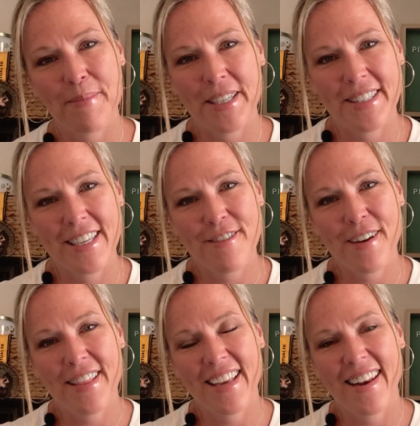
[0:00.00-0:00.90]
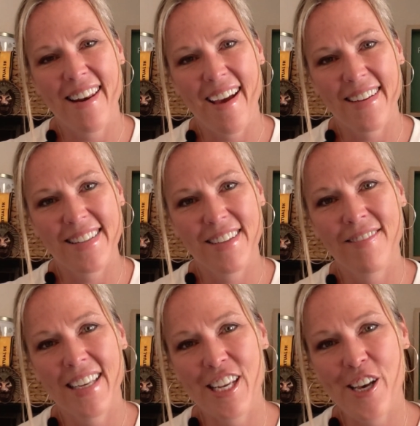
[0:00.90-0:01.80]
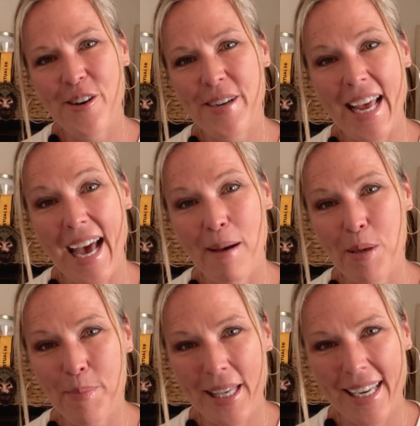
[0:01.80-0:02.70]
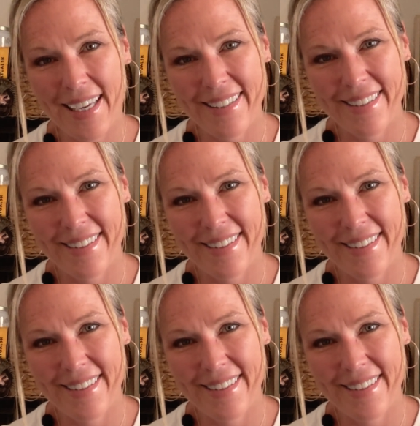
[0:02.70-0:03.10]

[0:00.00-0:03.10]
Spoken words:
I'll see you on the next video and happy planning.